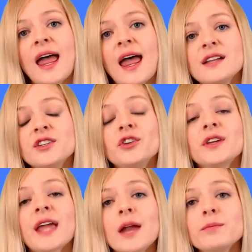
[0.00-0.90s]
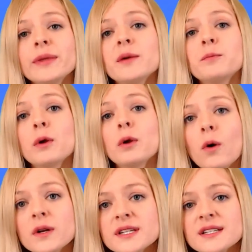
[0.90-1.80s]
and you can be
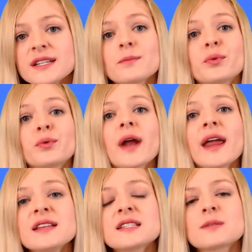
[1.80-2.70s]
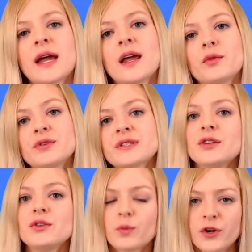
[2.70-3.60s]
applauded and praised by others
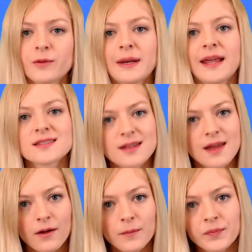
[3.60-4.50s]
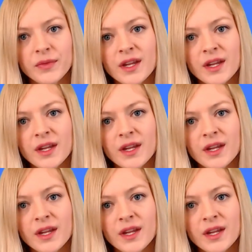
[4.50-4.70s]
in your workplace now.